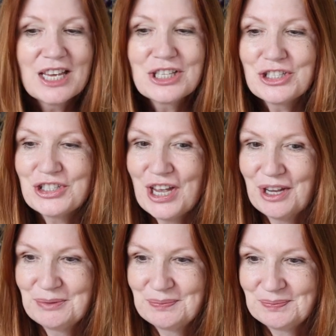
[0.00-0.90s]
So
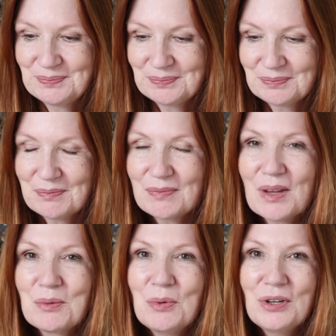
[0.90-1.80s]

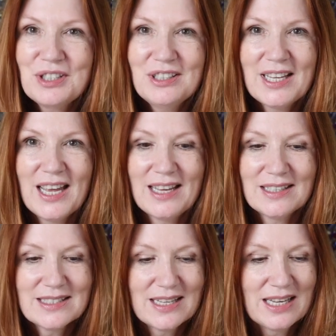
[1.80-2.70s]
what you
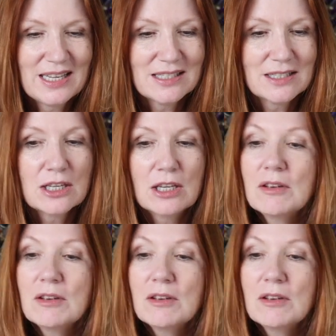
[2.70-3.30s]
get is,